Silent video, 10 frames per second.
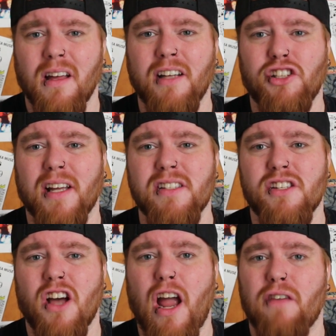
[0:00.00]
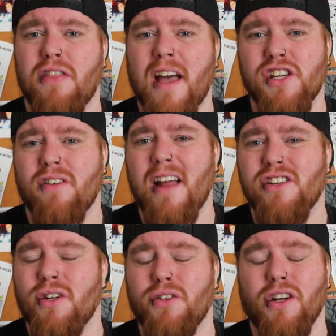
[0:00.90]
And chances are, if that's your
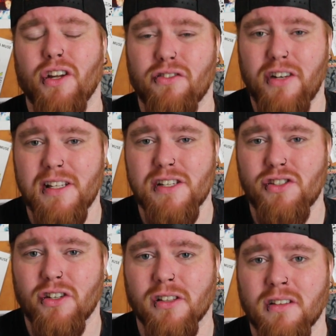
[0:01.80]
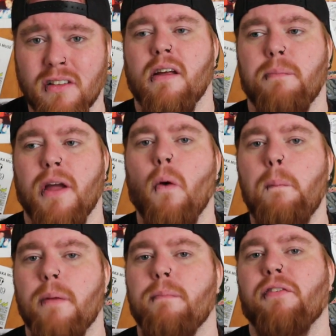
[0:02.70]
attitude, you're going to really struggle. Be
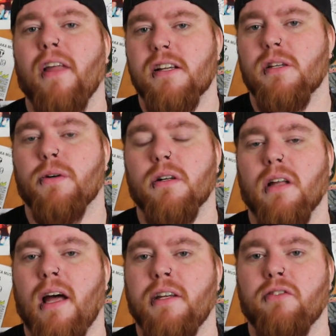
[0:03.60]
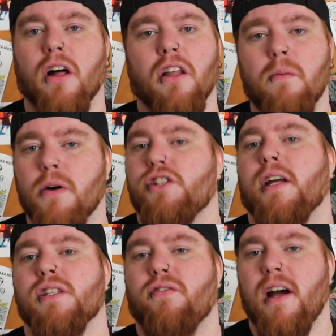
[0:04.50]
open, be flexible, and you've got a lot more
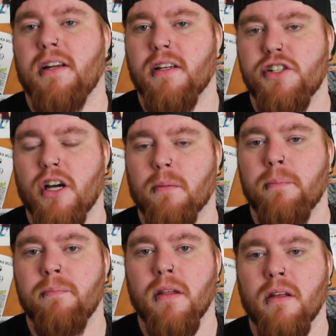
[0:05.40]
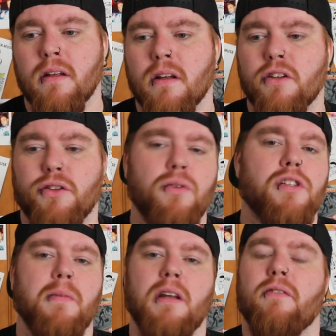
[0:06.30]
chance of finding a job. Do
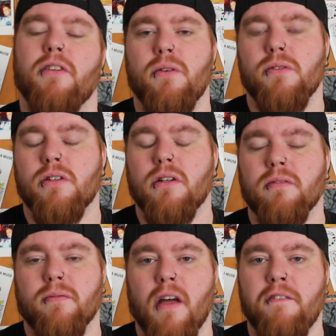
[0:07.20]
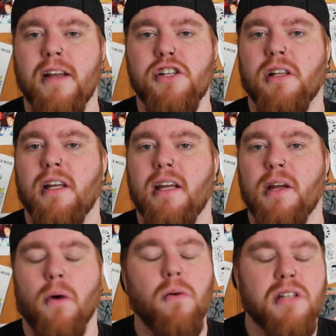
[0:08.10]
some interviews. Eventually,
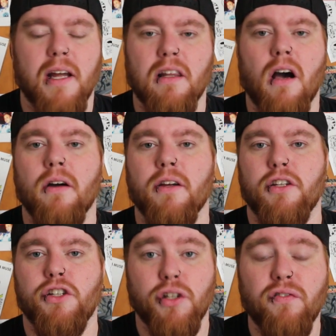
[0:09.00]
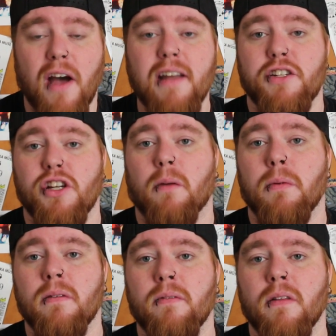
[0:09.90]
it won't take long, you should find a job.